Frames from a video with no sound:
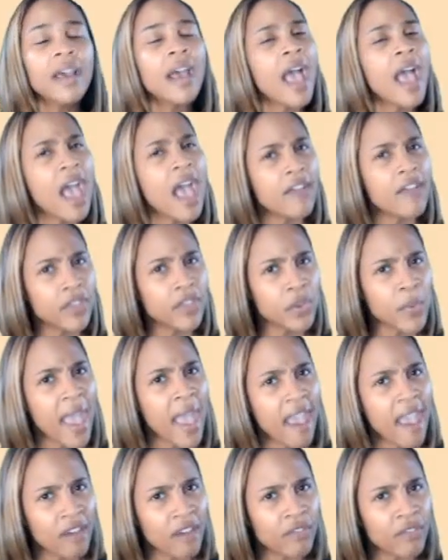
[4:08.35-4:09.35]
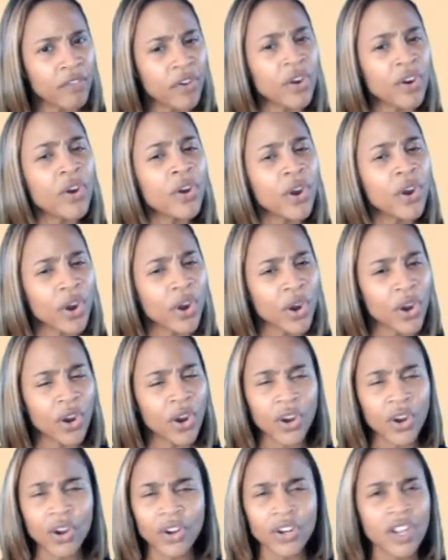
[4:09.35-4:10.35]
Have you ever
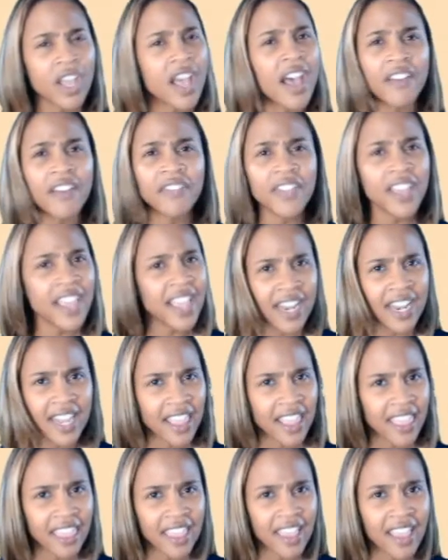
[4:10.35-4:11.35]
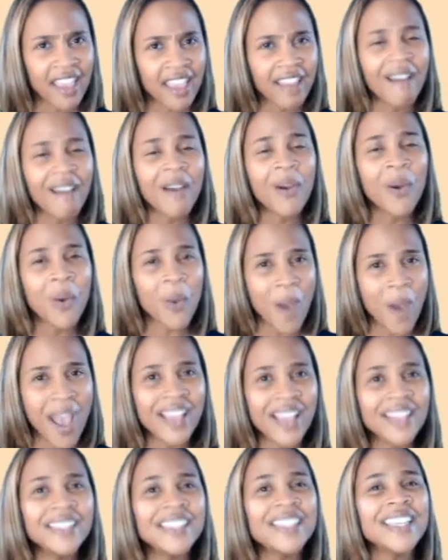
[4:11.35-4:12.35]
heard of anything
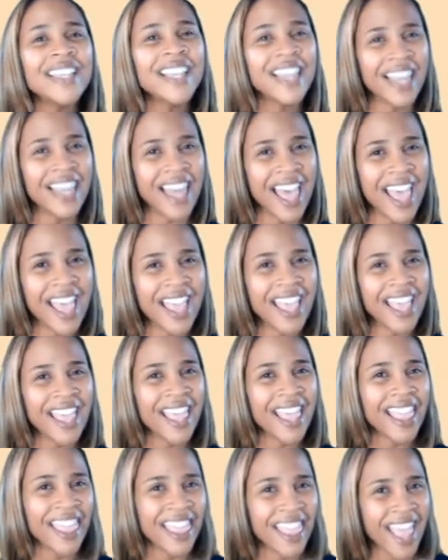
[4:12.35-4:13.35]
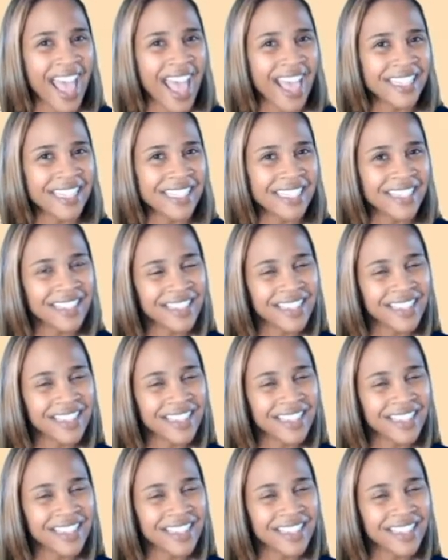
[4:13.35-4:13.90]
quite like that?